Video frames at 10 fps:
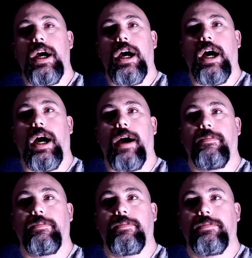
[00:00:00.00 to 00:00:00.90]

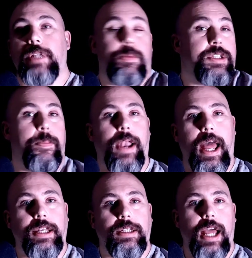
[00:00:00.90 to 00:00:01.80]
That was the
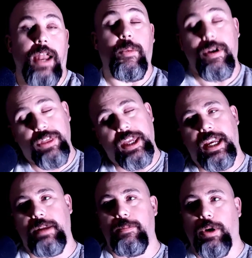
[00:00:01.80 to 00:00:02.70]
plan. And we were
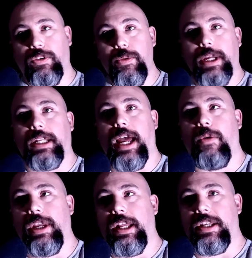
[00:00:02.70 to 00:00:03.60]
thinking, by doing that,
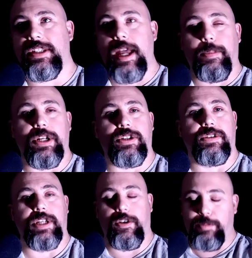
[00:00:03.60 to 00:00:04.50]
we could establish
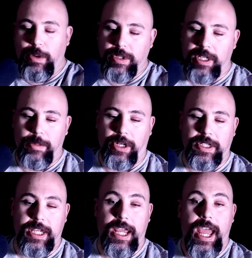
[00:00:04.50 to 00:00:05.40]
ourselves, build this
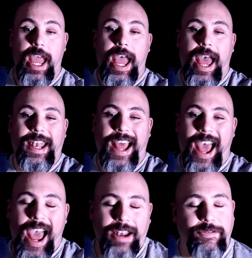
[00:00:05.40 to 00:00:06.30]
community, and
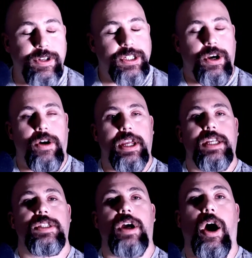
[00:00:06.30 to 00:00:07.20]

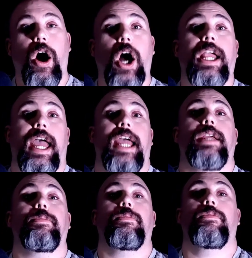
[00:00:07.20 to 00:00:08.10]
advertise our
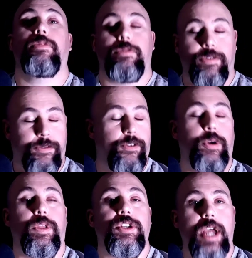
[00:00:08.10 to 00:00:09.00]
game
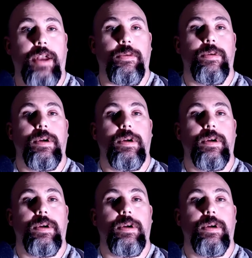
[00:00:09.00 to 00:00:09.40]
through the channel.